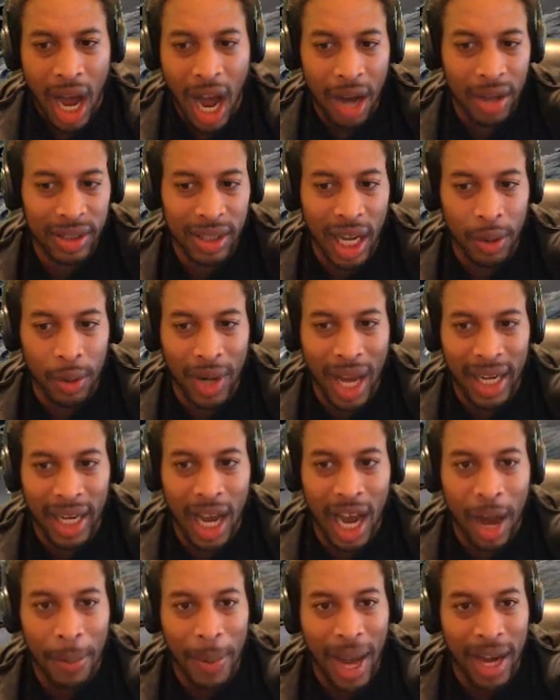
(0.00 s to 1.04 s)
was like, well, I can
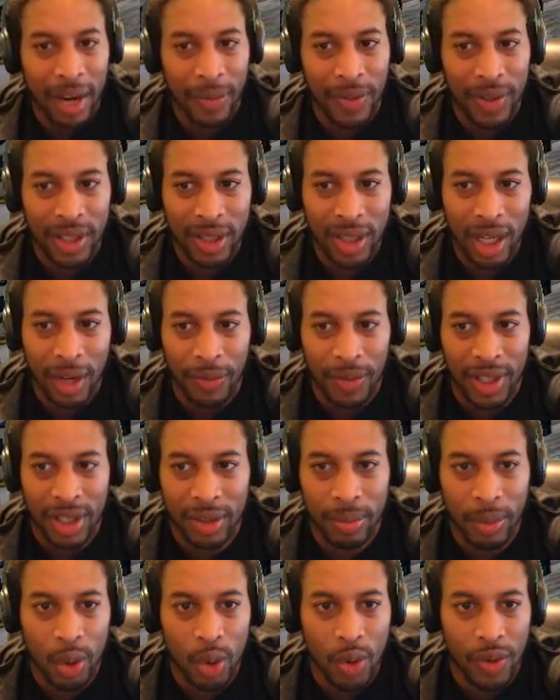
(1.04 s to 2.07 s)
hop out if it's if it's
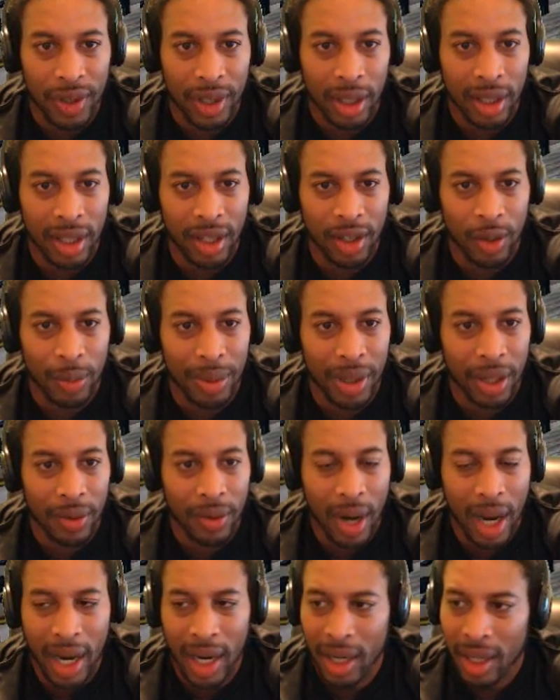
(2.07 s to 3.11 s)
moving a little bit,
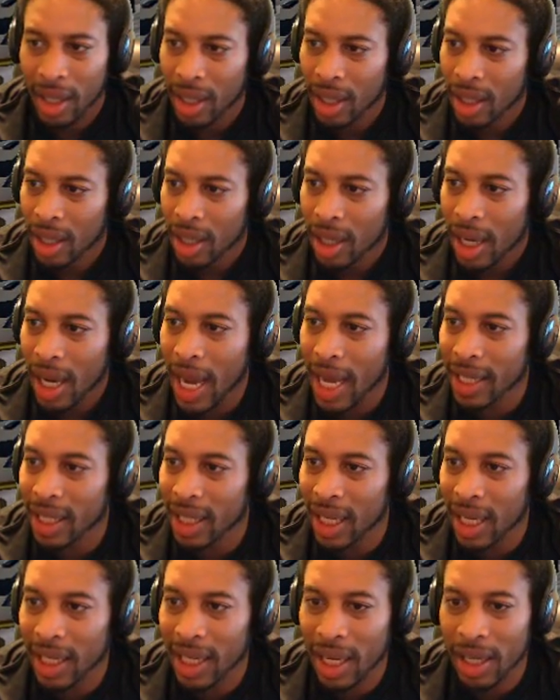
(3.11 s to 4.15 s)
right? And
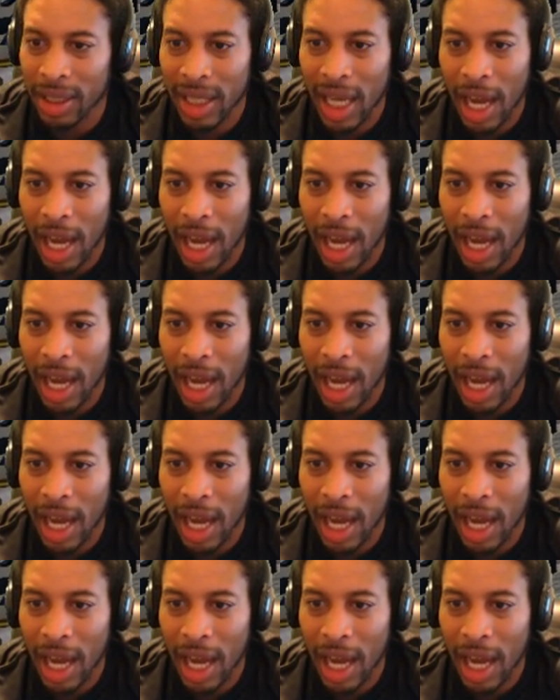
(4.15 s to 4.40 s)
then they was like,